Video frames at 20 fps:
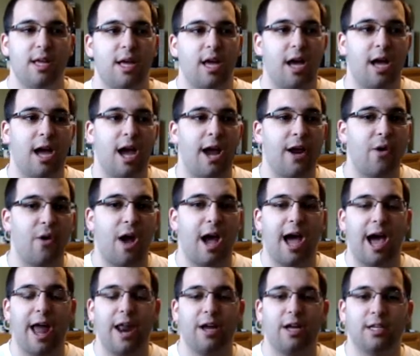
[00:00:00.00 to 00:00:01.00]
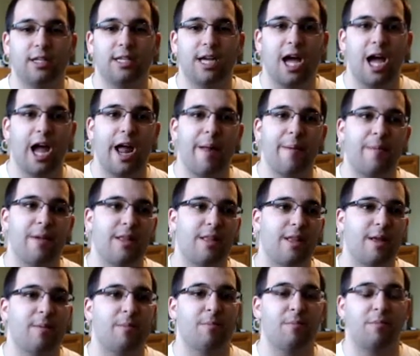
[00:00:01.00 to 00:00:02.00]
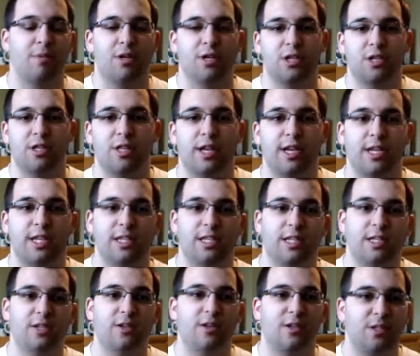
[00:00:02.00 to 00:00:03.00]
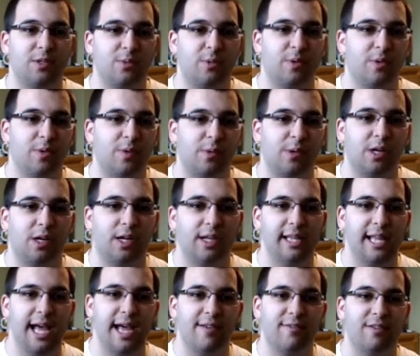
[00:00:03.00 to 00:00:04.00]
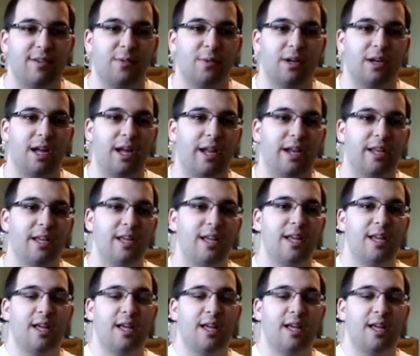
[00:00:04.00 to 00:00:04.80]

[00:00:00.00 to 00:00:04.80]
Uh, I know I had a good time, and I'm pretty sure they did too, because you know, we were all laughing and whatnot.